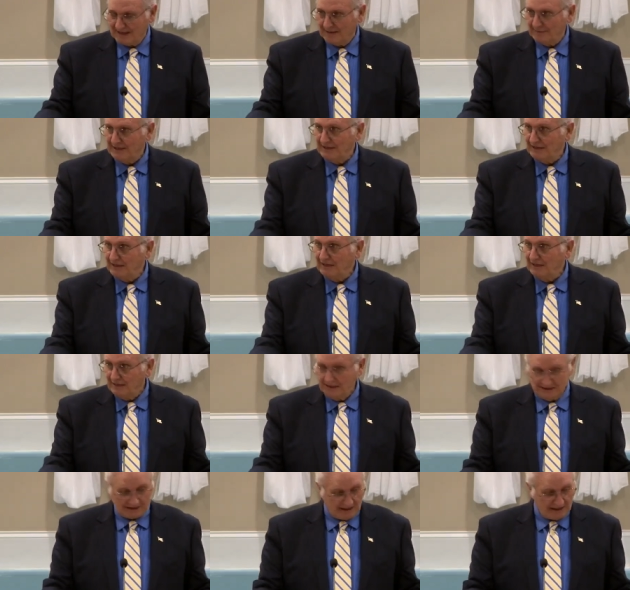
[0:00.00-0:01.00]
I mean,
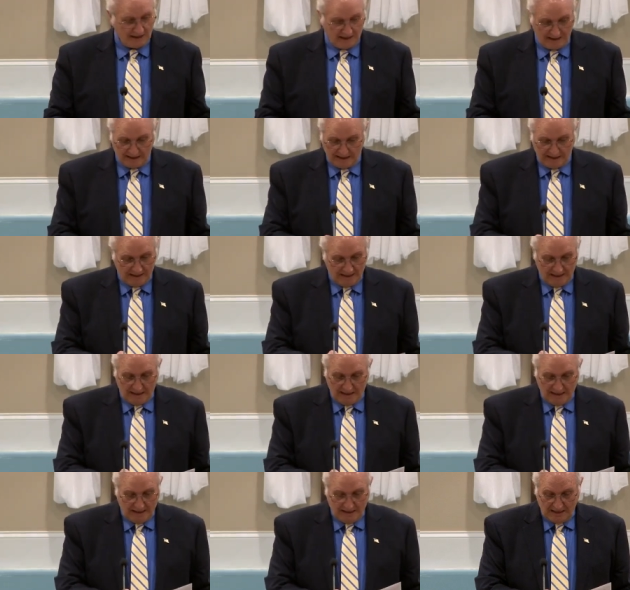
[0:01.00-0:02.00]
he is in a
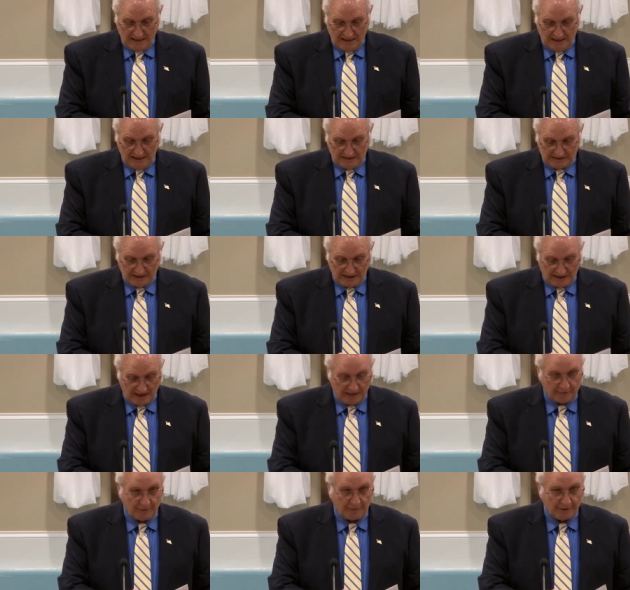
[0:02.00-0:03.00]
he's in a
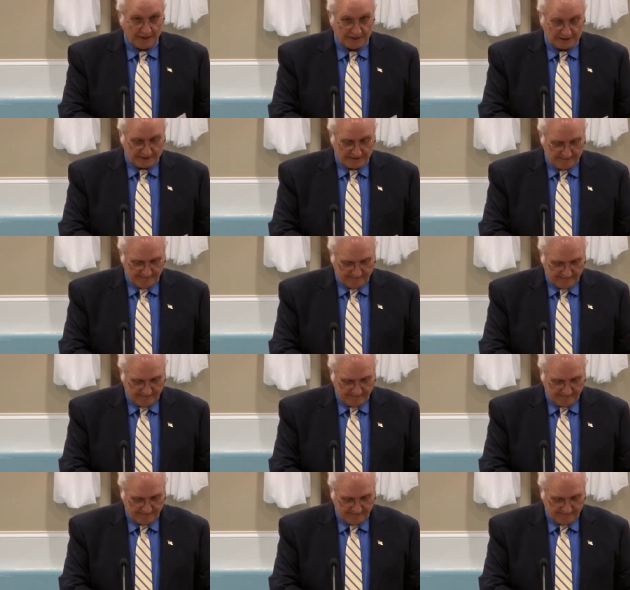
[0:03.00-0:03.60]
terrible place.